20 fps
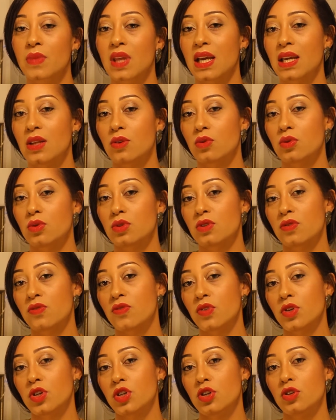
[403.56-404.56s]
in order
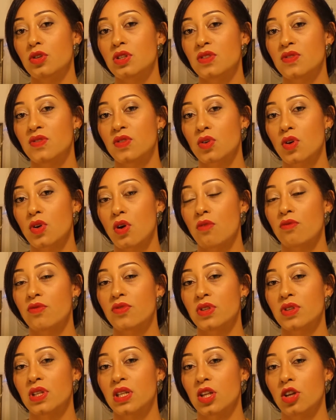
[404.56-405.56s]
for you to feel
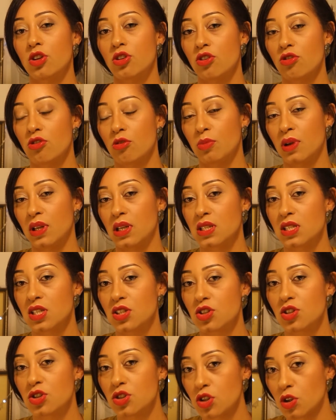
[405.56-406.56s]
confident in your ability
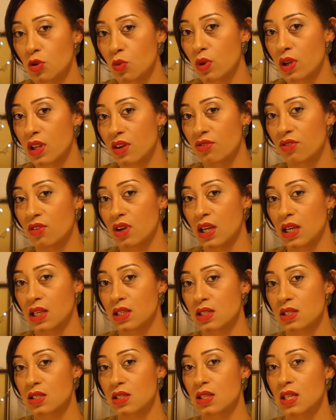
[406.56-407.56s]
to do whatever it
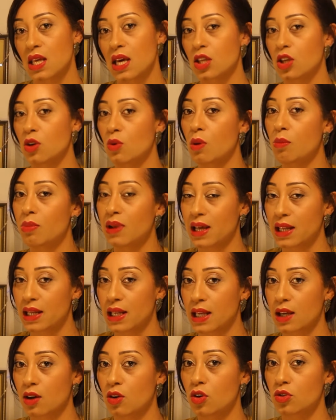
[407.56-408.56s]
is that you are
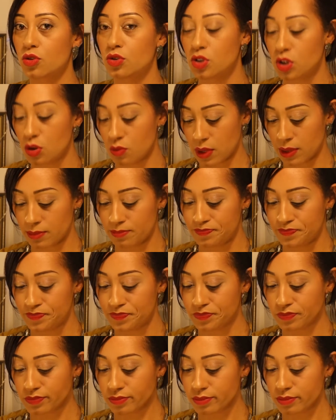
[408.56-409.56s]
planning on doing?
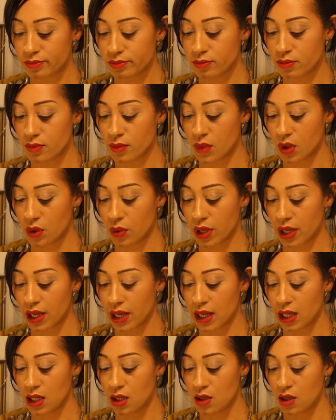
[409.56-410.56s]

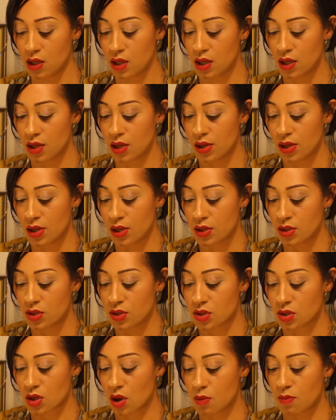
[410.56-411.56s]
Okay,
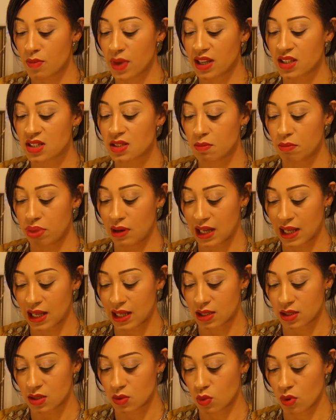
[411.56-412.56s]
so make some
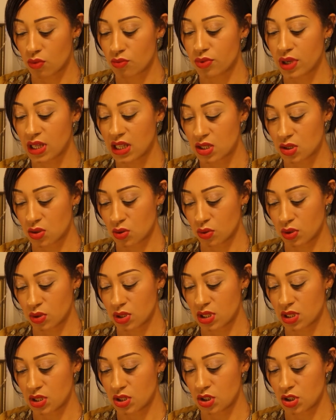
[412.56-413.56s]
plans. What
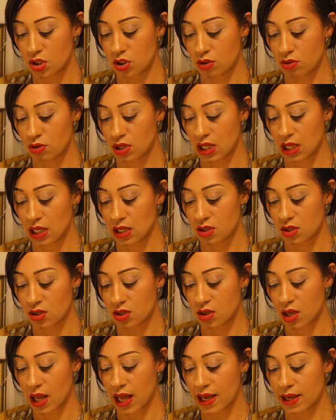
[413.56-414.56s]
resources do you need,
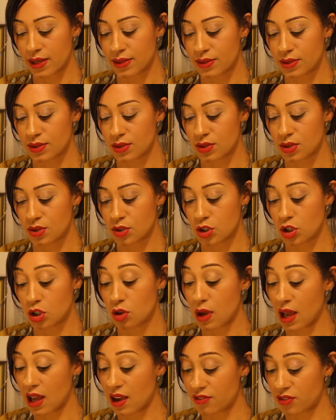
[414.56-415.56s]
and do
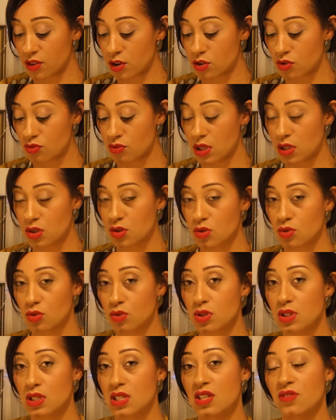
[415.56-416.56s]
you have those
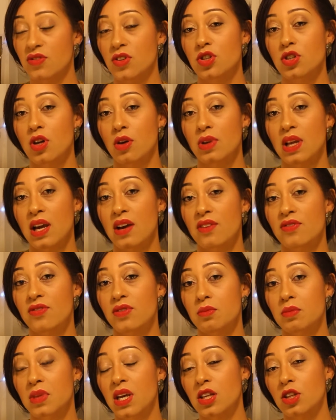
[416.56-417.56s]
resources? If you don't have
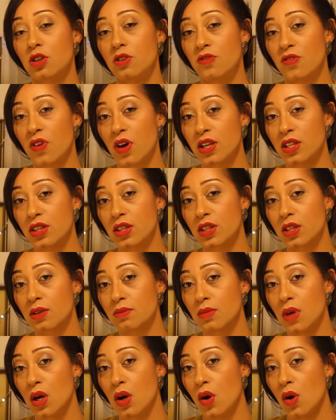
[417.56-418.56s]
them, can you find
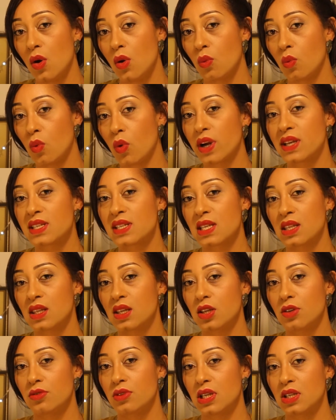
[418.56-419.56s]
them? What is it
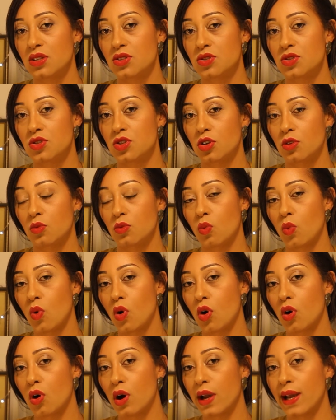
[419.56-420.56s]
that you need to do?
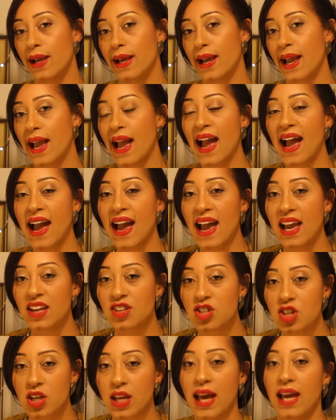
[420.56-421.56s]
What
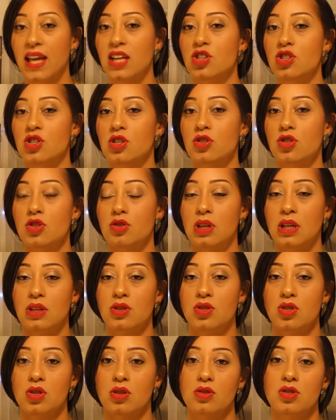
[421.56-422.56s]
education do you
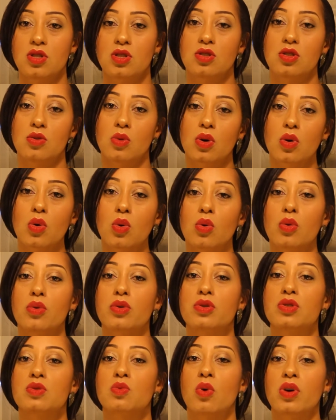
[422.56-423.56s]
need to do a
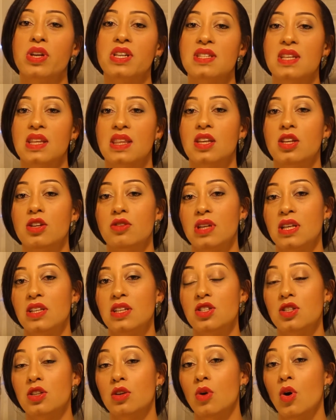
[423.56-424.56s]
course? What is it that you
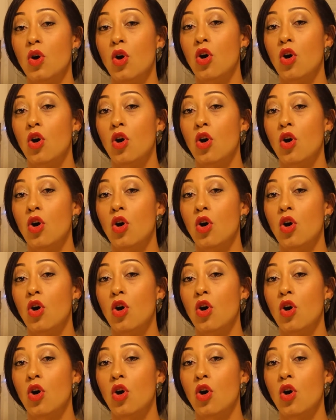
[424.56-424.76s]
need to do?